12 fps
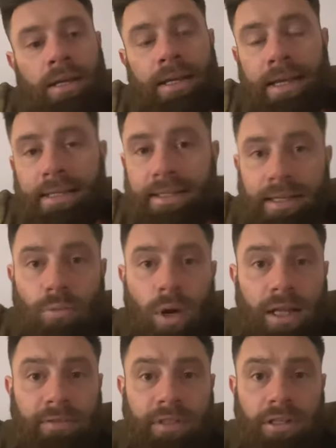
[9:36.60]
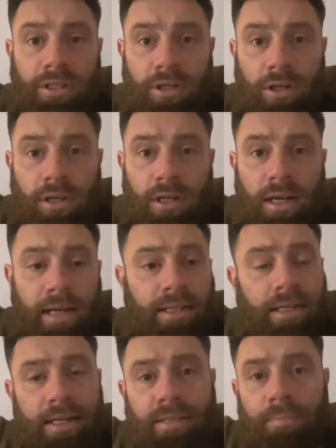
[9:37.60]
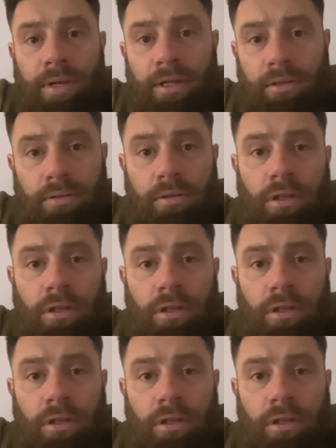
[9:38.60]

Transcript: eating well after the sauna, had a nice meal,